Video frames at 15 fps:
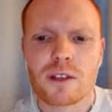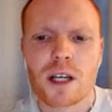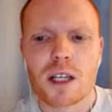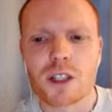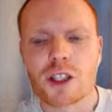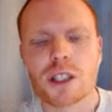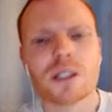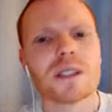Carl,
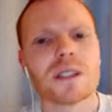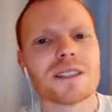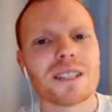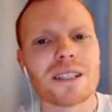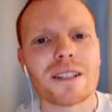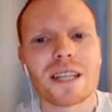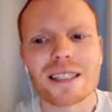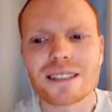Shildon
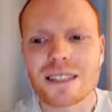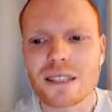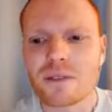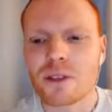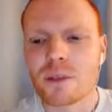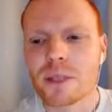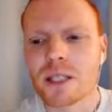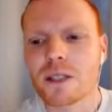sitting 19th at
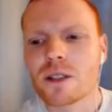the minute,